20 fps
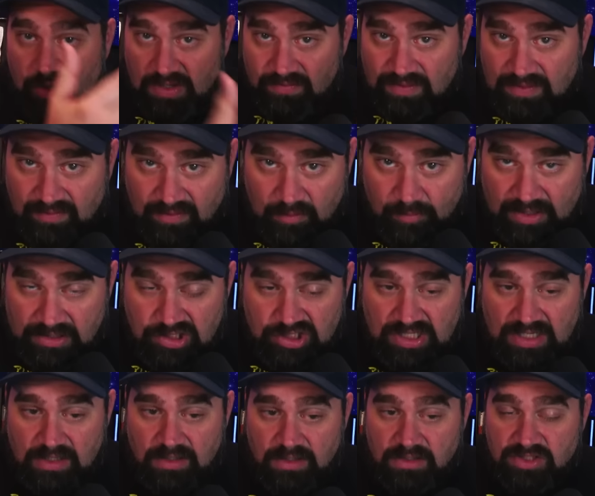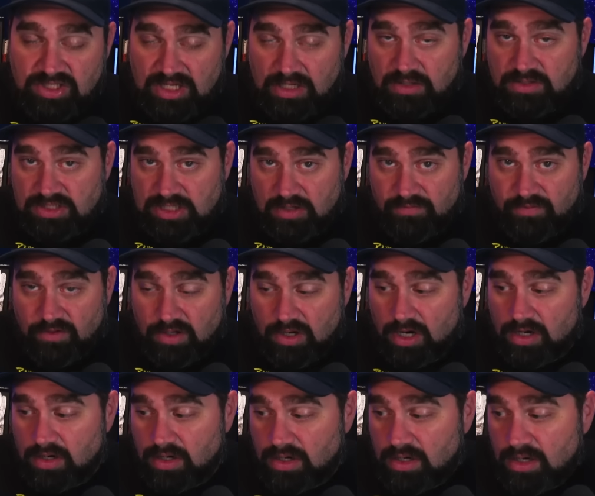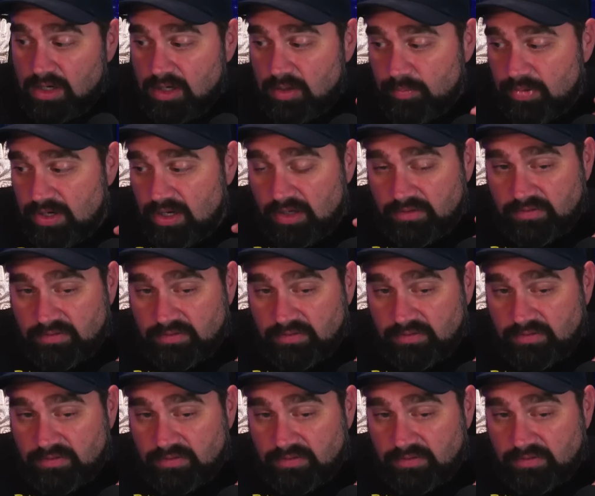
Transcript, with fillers: previously about J- Jennifer Garner, but